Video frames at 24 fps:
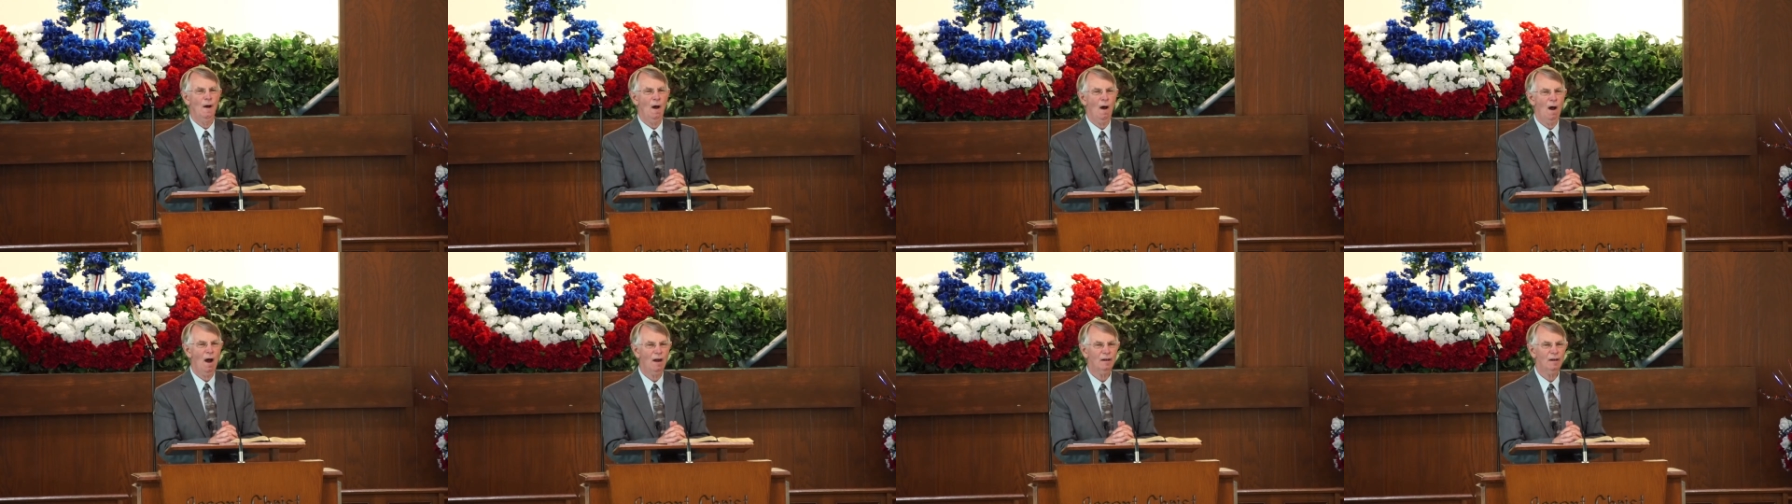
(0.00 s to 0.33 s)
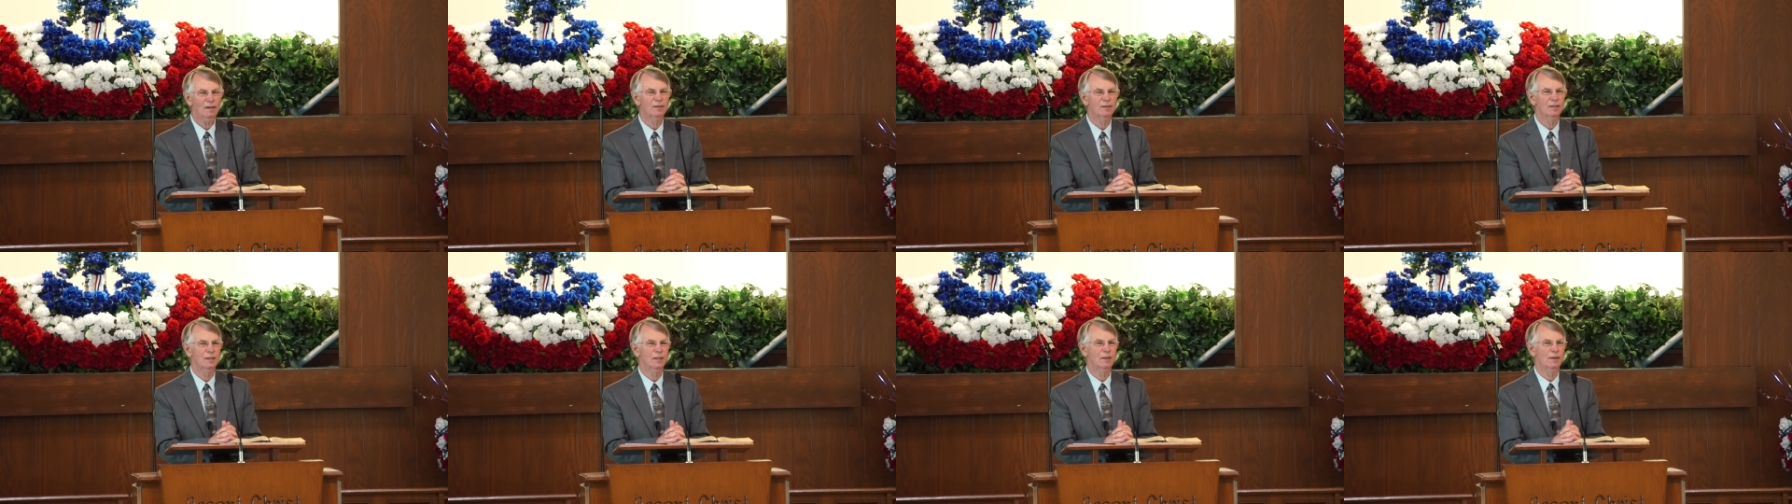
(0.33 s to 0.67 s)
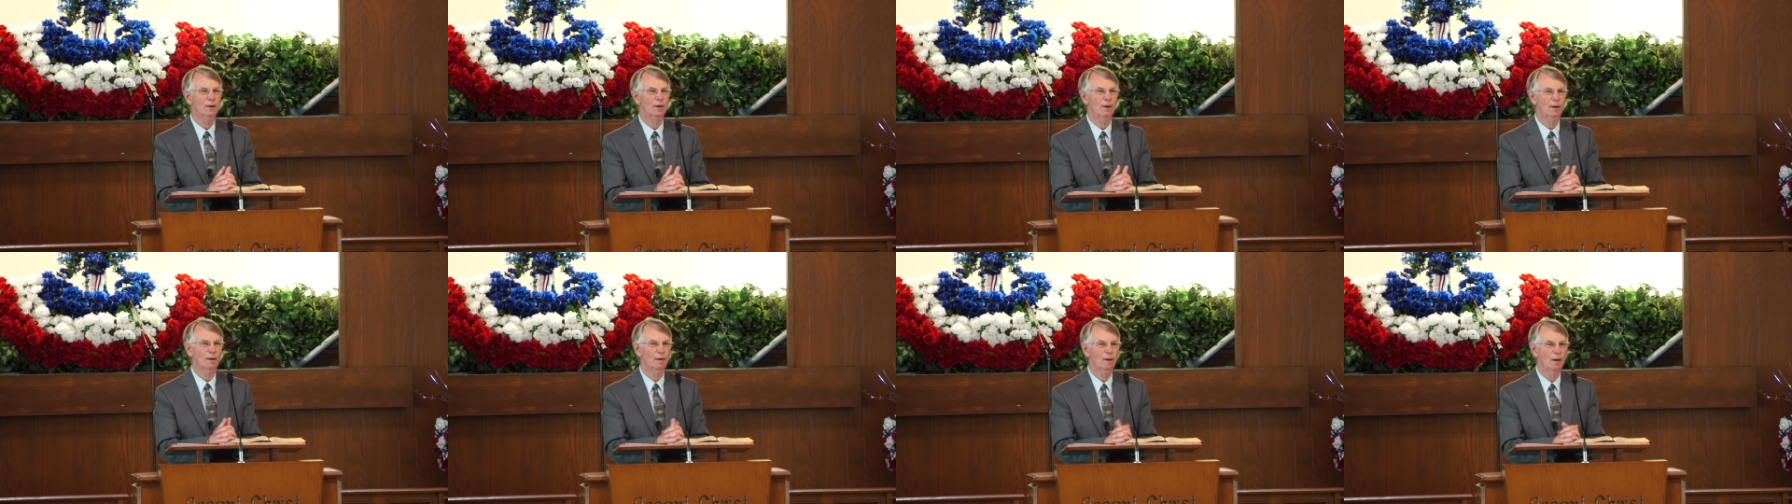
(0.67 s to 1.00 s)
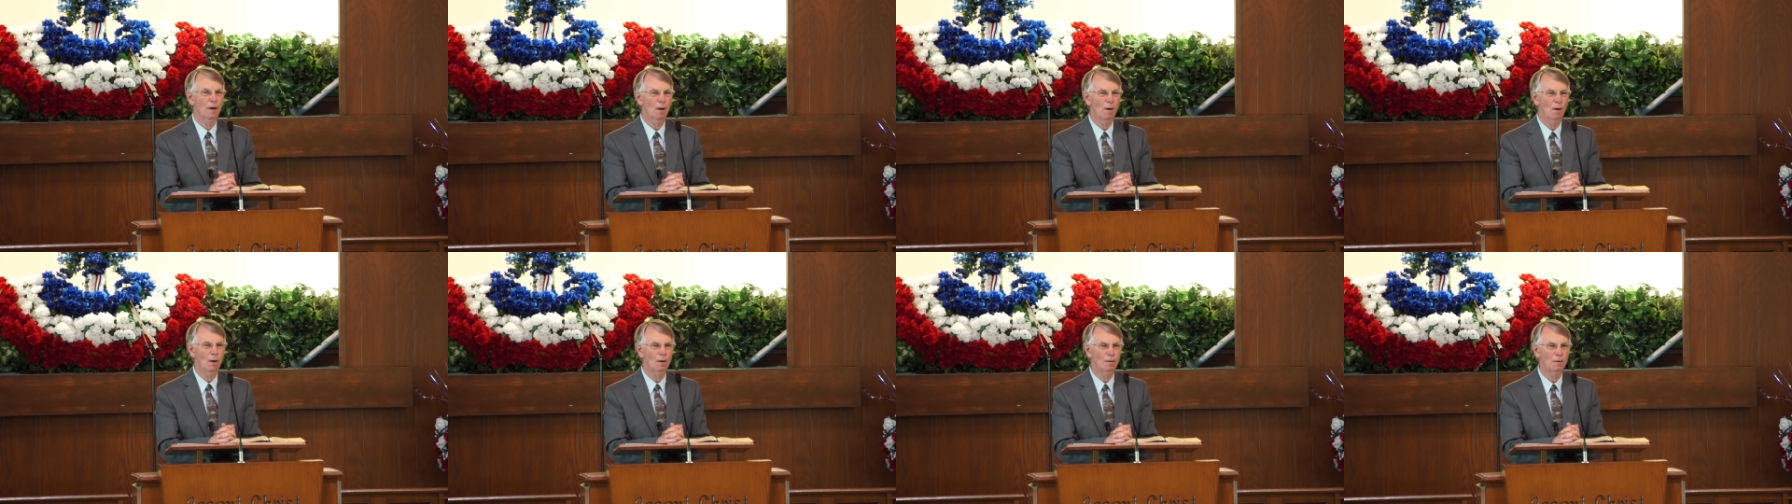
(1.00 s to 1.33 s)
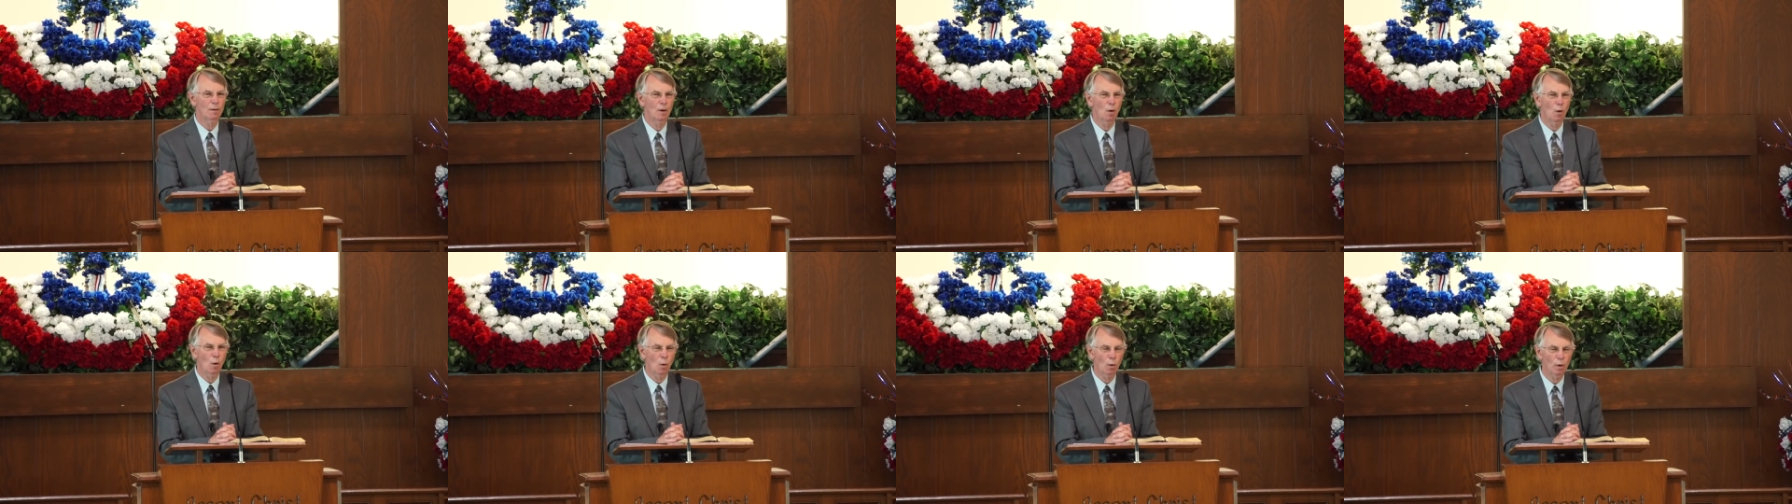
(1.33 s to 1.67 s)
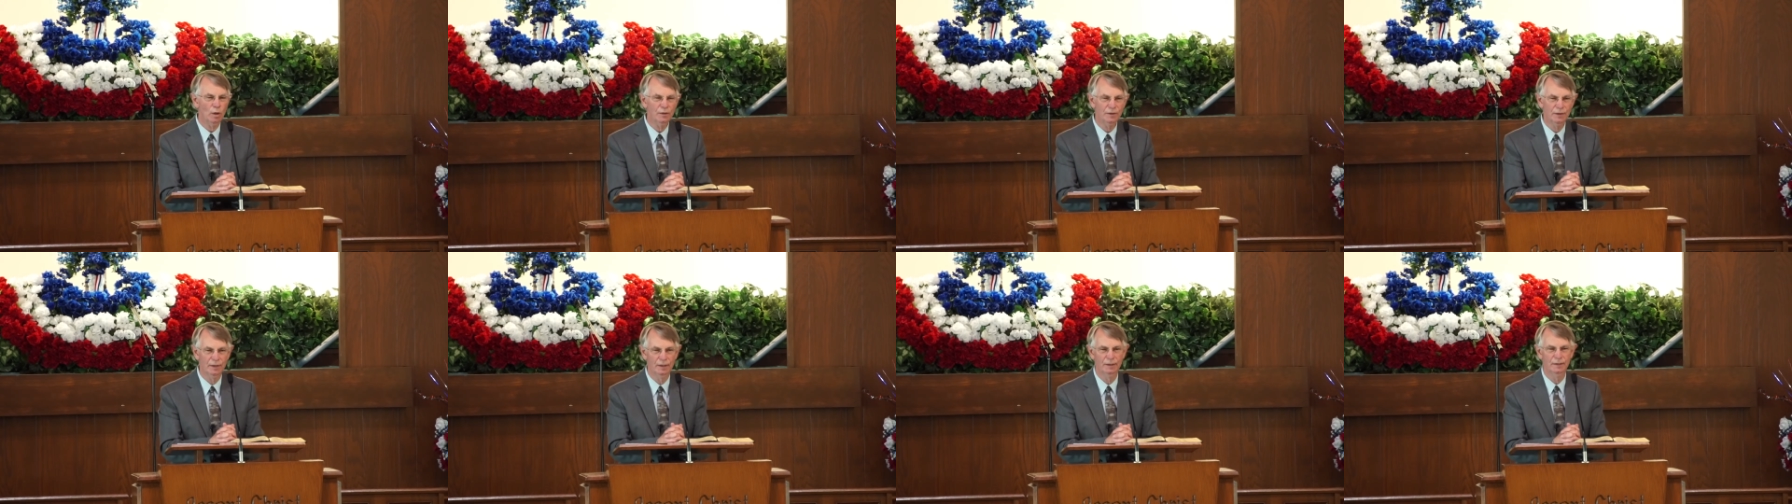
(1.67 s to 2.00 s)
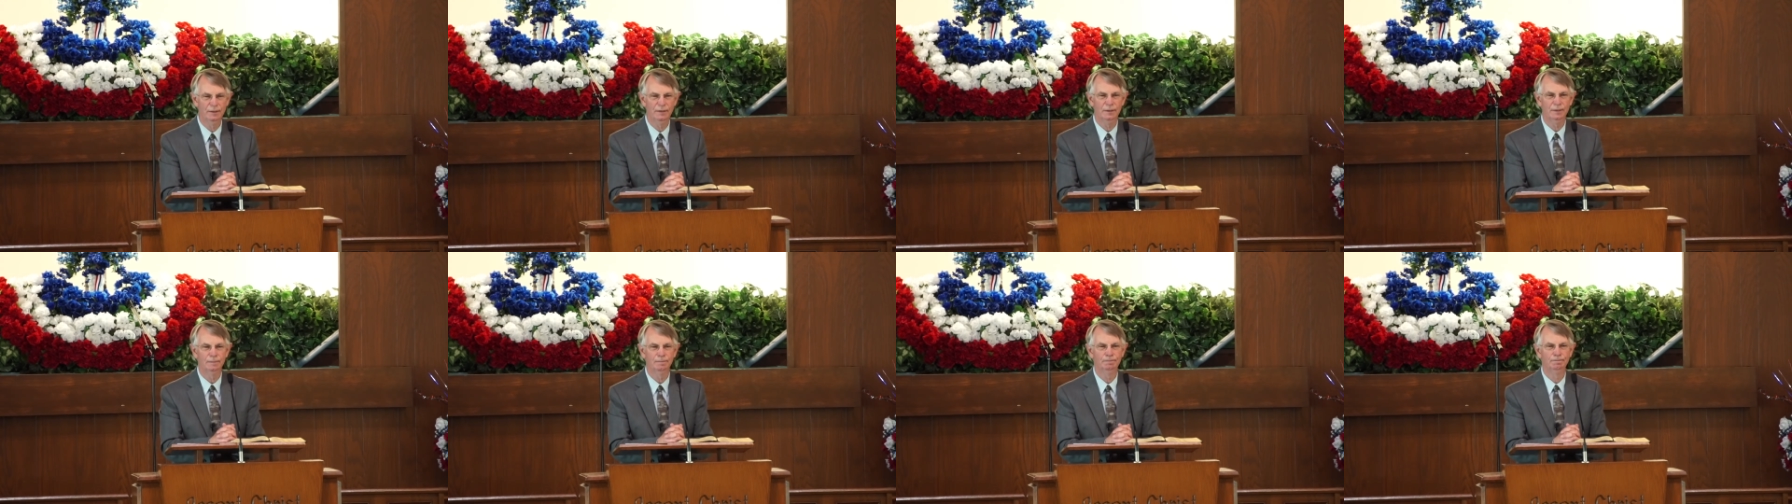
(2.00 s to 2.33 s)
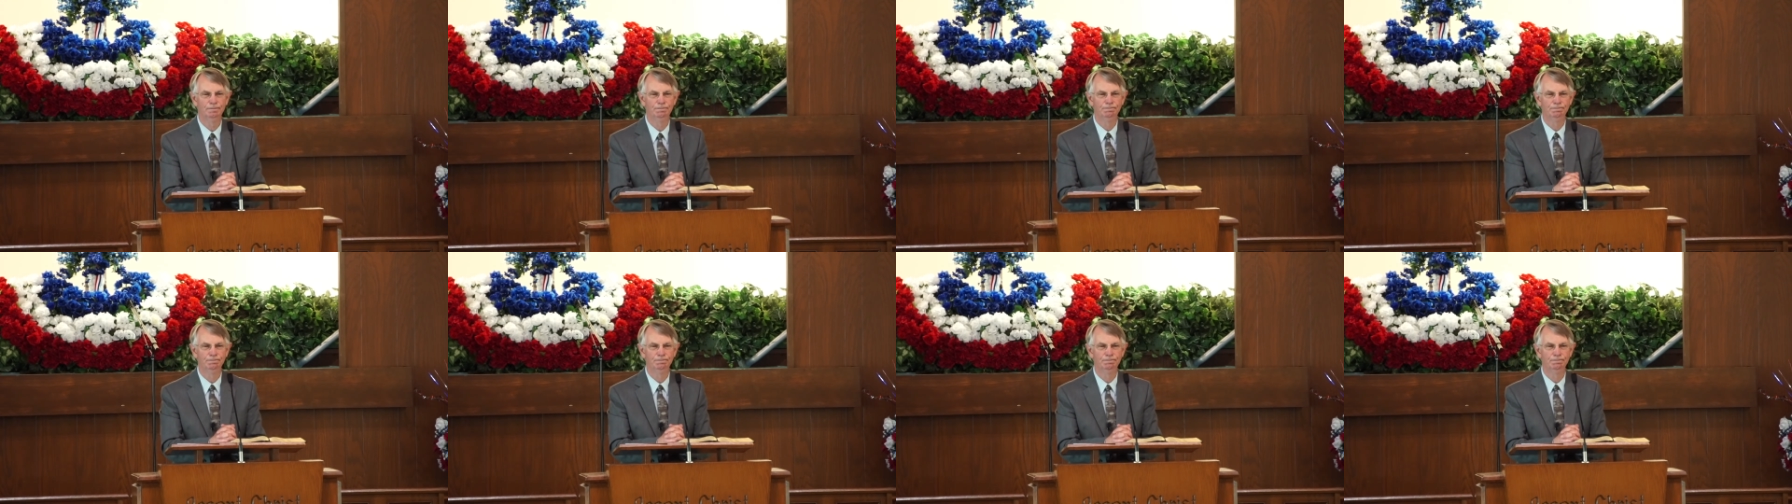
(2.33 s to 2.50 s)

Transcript: oxen or horses